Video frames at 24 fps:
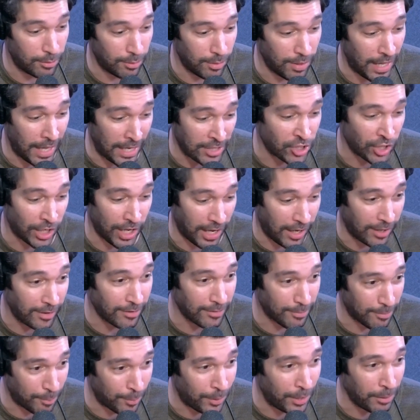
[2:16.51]
educate
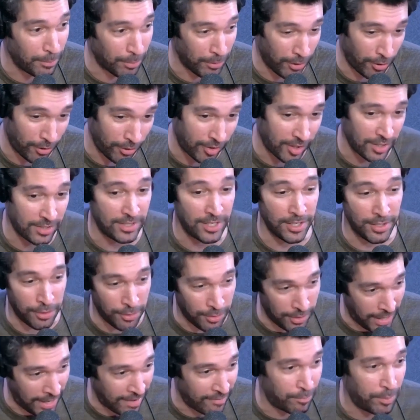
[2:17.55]
people or
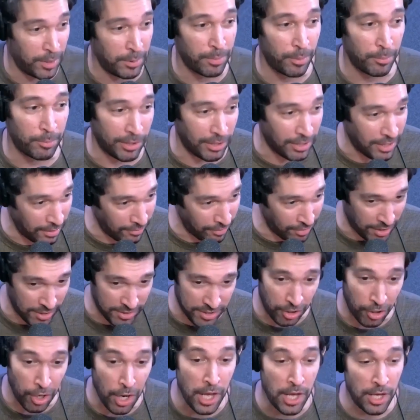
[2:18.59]
continue to have people believe in
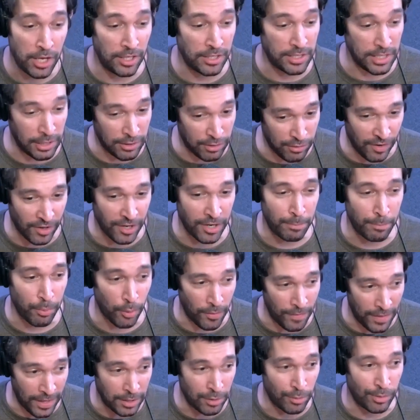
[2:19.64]
this. Or it's very
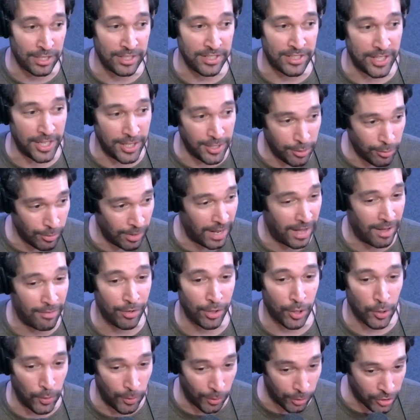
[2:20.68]
important that you continue to have
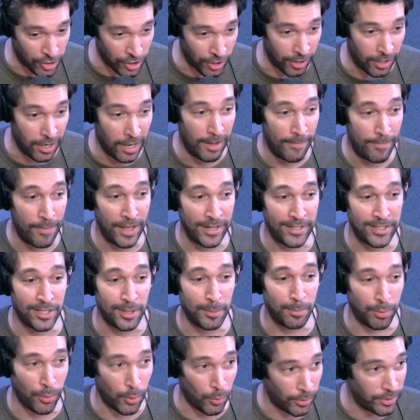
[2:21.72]
a culture that
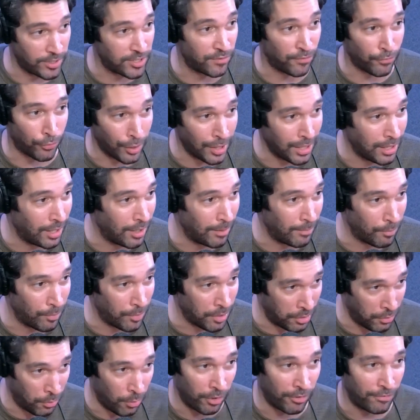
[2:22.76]
supports freedom
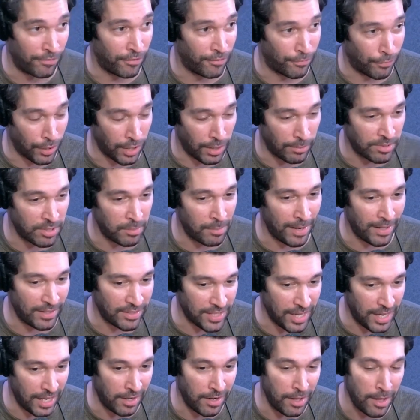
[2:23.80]
in order for freedom to
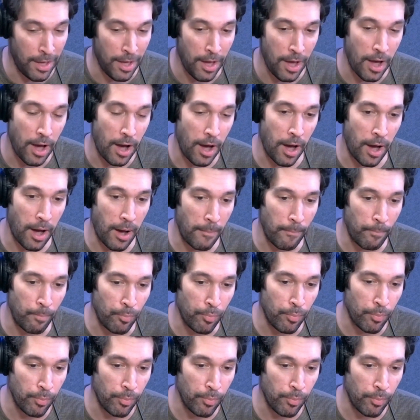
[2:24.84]
maintain. I